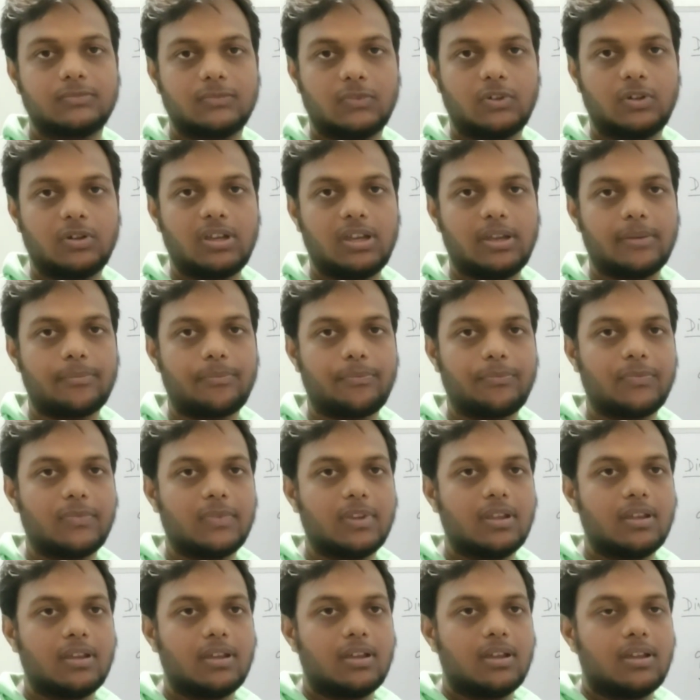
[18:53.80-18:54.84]
Okay,
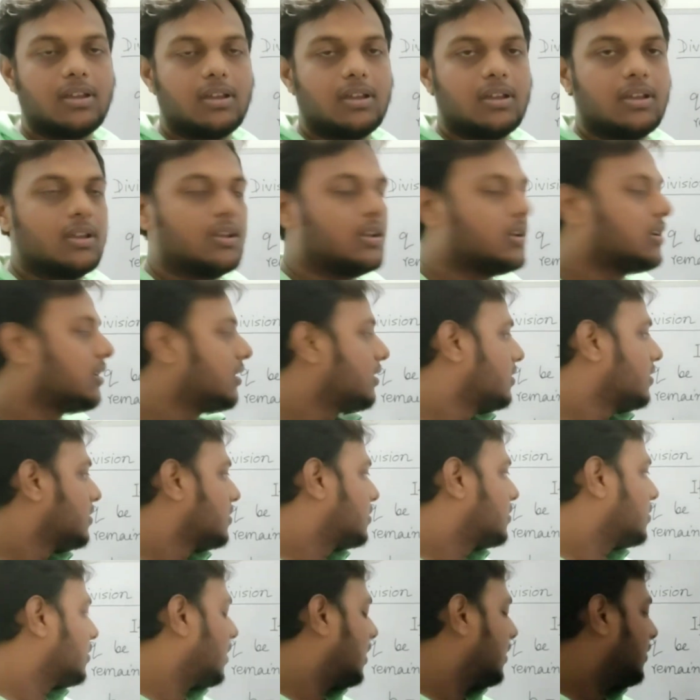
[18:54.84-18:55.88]

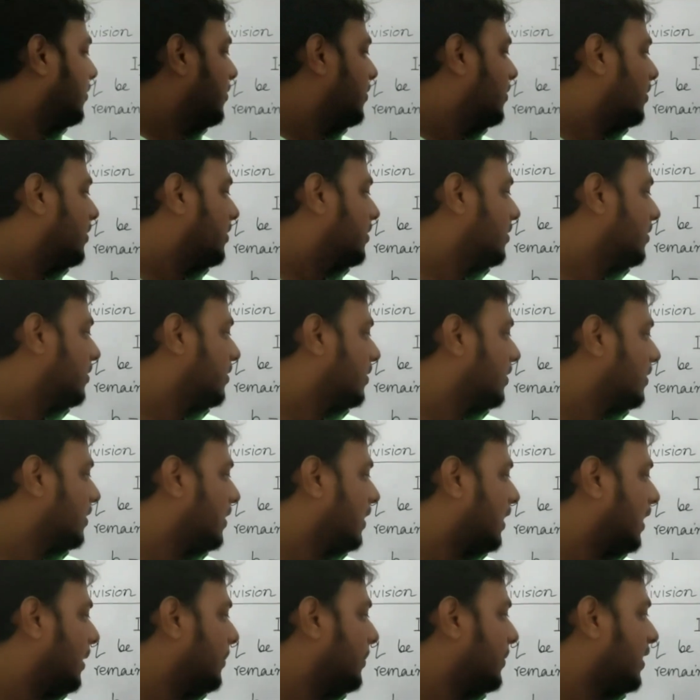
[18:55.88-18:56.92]
so now
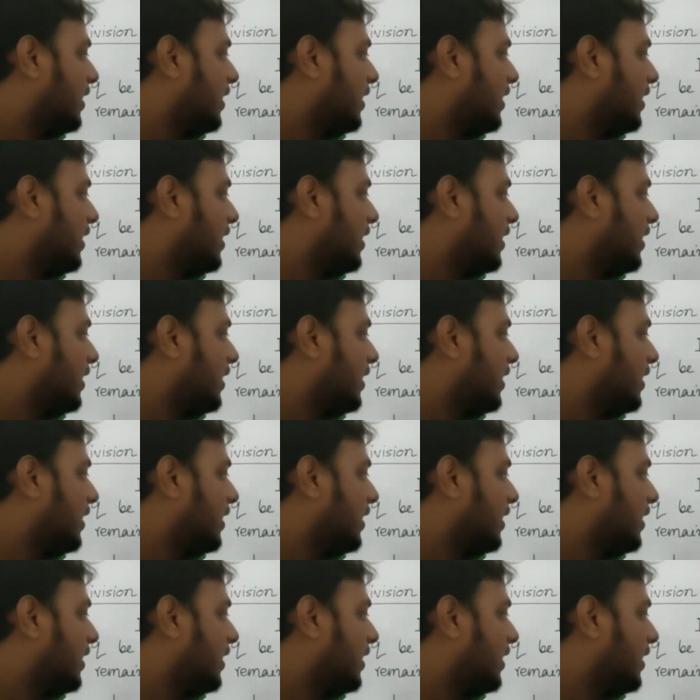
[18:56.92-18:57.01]
I am